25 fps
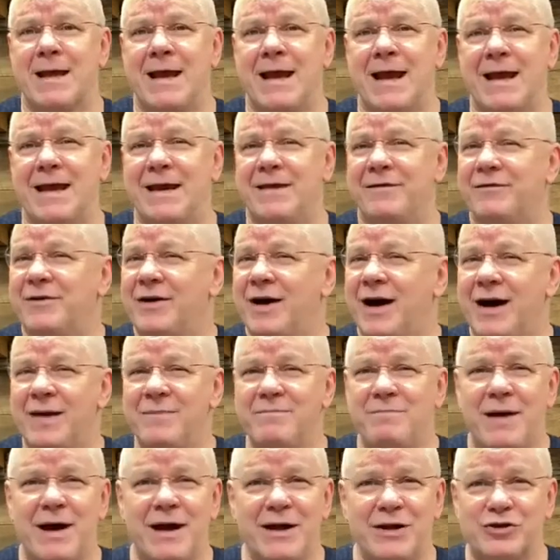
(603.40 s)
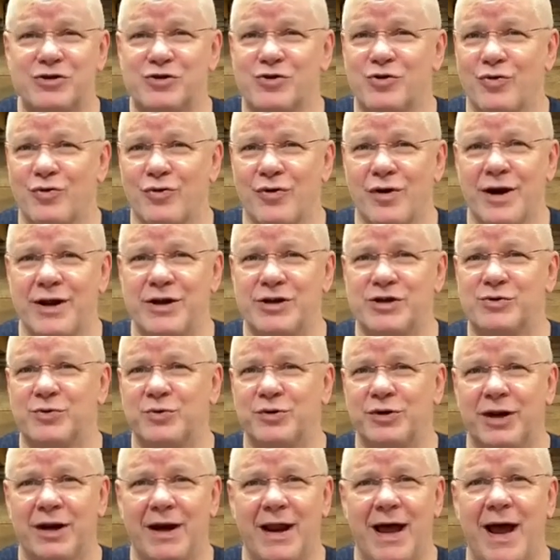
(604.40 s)
And if God, by his grace,
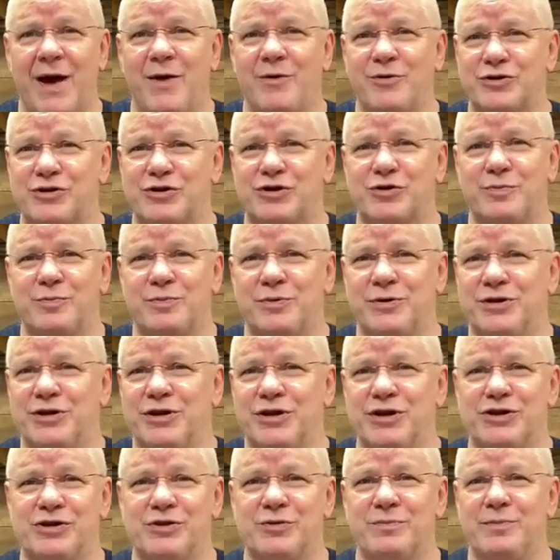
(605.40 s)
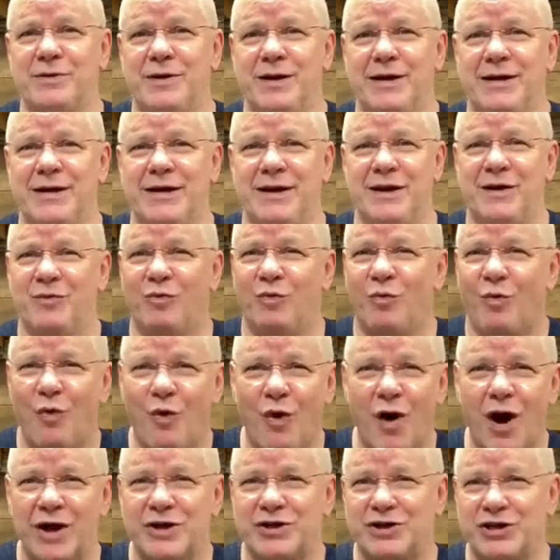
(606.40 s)
would allow us to participate in
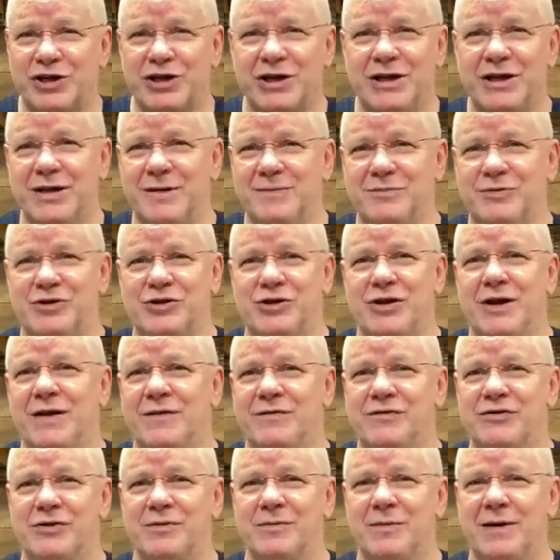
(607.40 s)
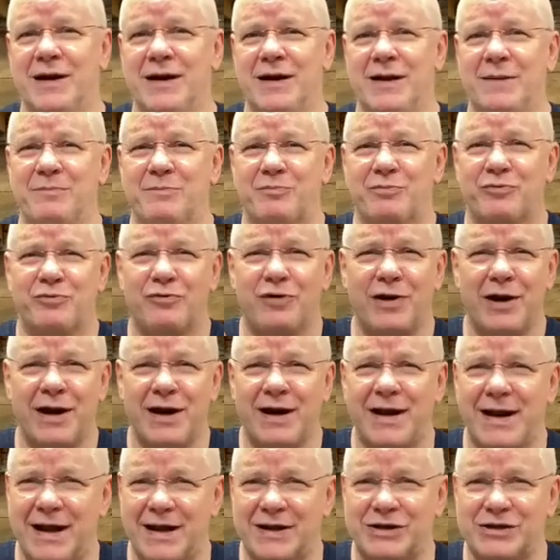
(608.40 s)
watching him save somebody, pray
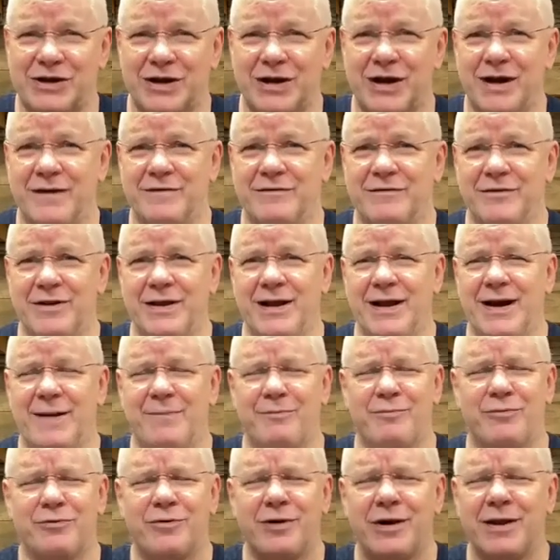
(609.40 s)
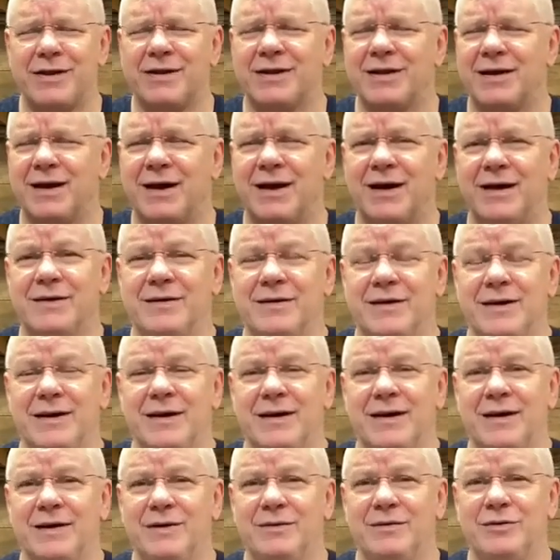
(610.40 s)
and ask God for that. I pray that God
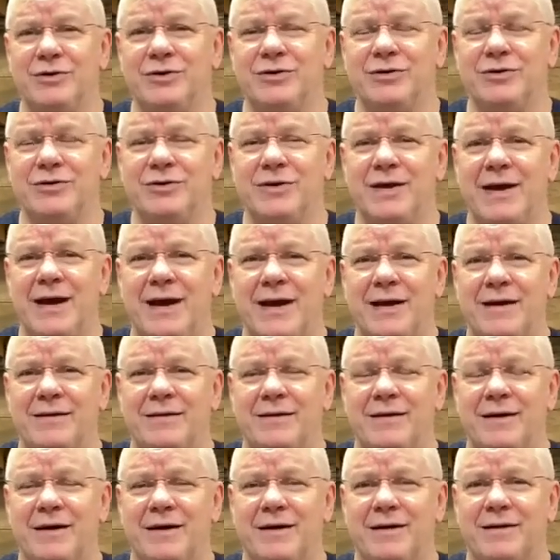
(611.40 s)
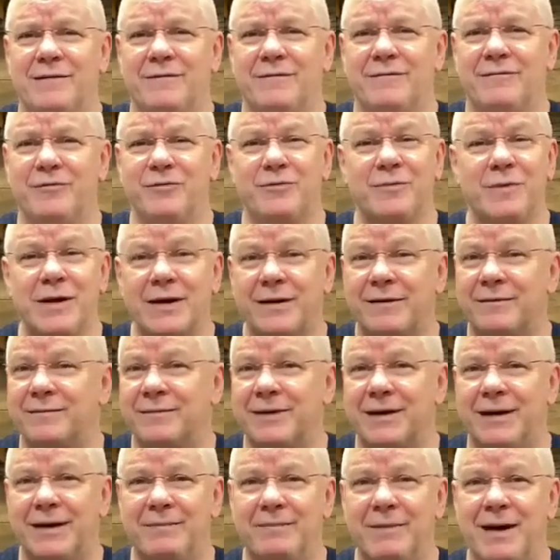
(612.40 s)
would do that for me
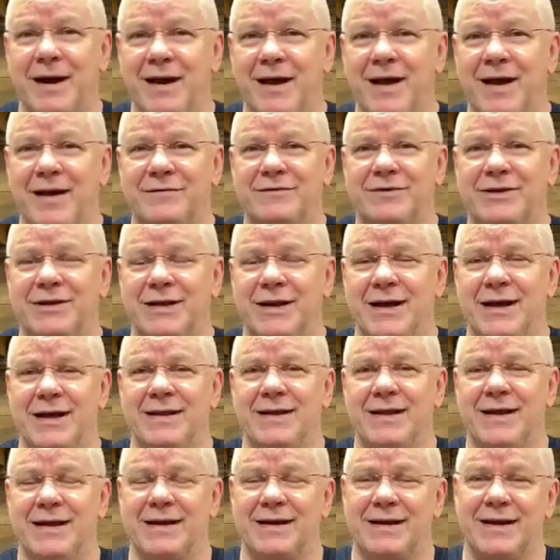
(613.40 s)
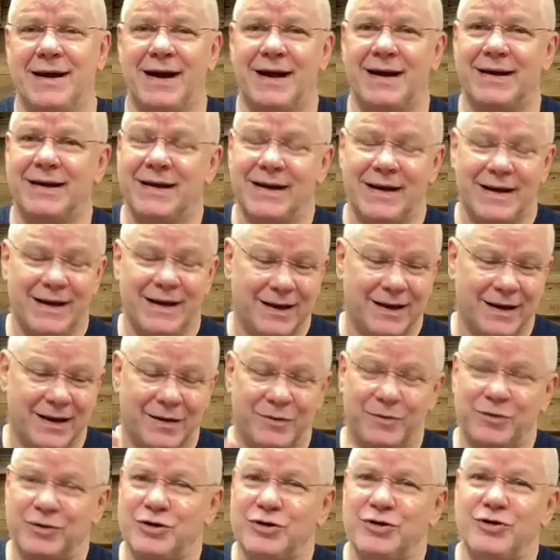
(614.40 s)
in my life today, that God
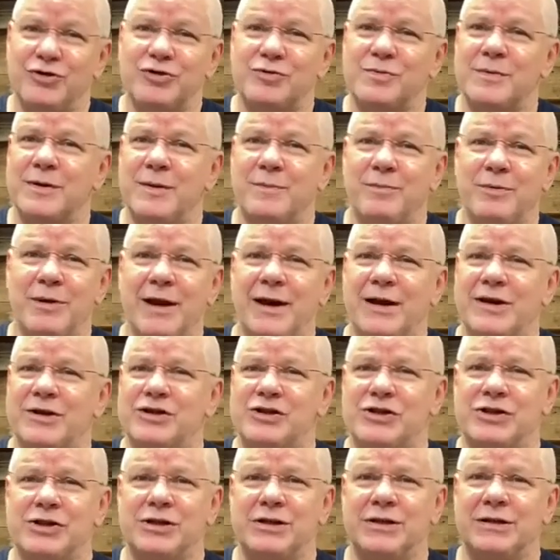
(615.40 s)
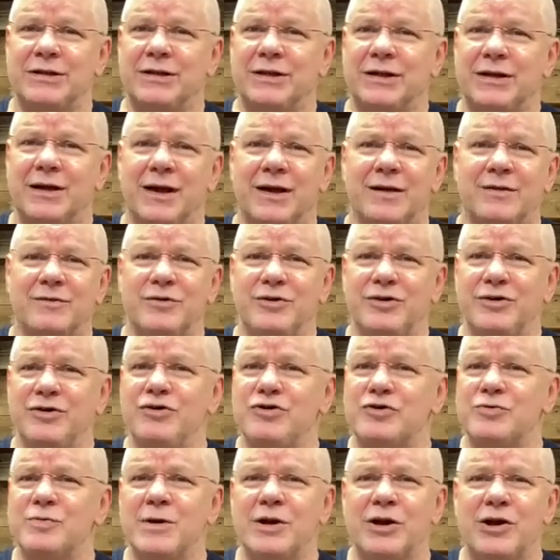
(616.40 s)
would use me to plant a seed, that God would
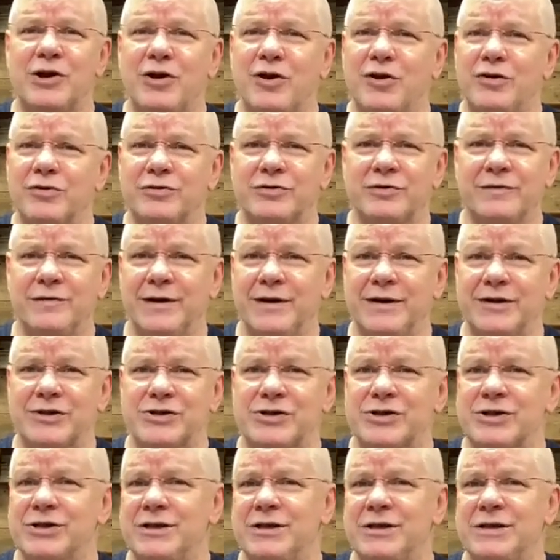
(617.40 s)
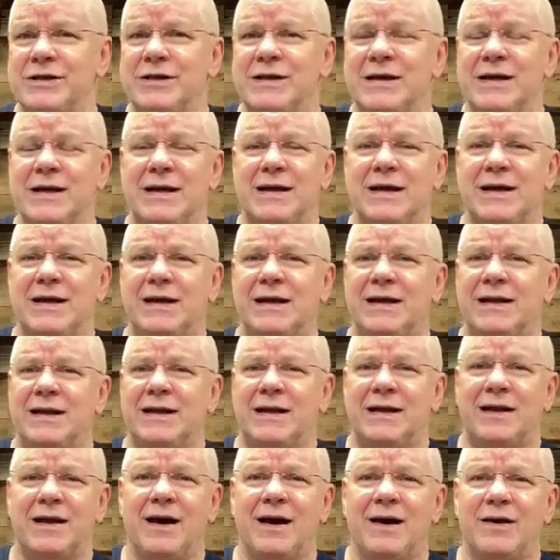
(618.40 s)
use me to cultivate a seed, and
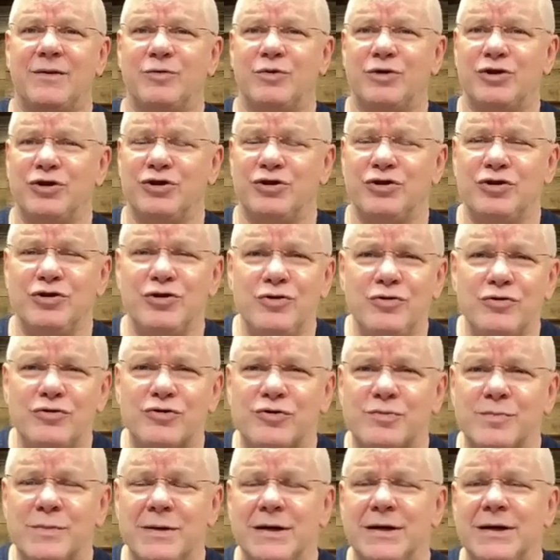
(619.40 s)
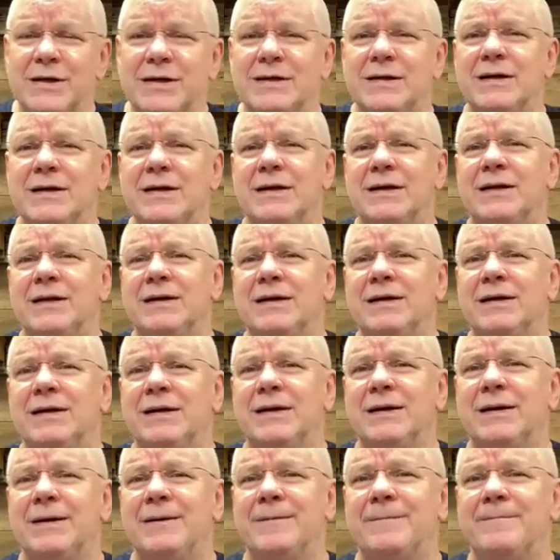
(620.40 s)
that God would use me
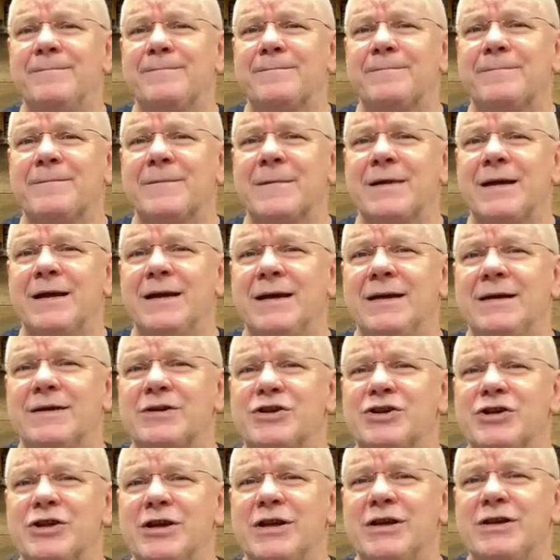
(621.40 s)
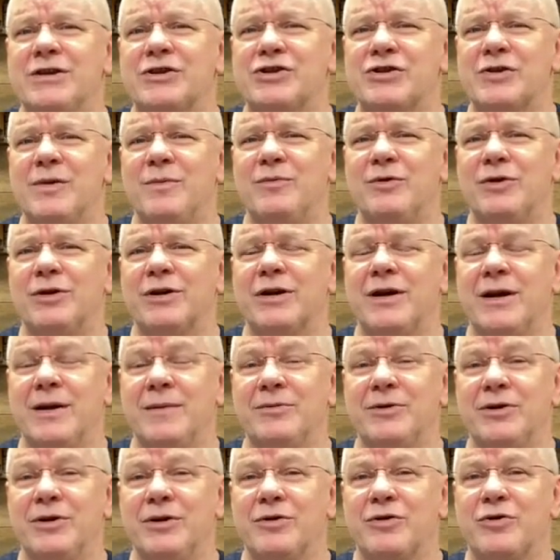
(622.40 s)
in seeing someone
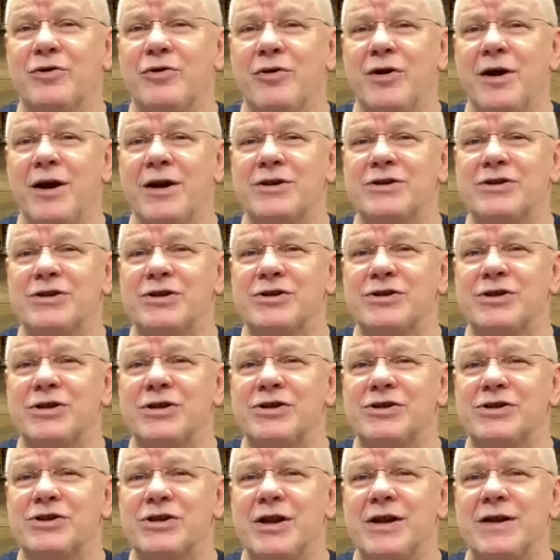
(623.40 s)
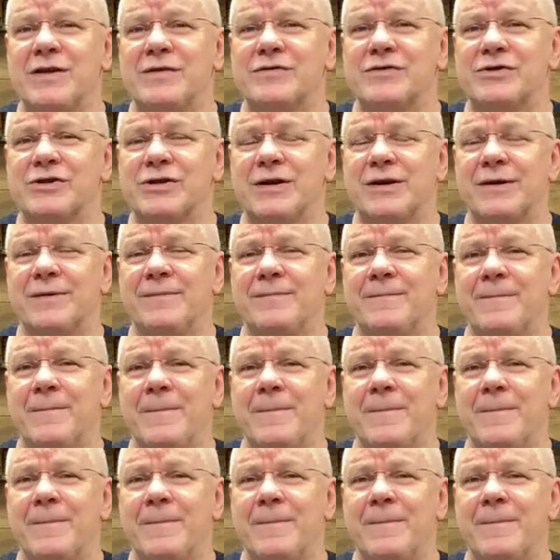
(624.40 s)
come to know Christ as he saves them.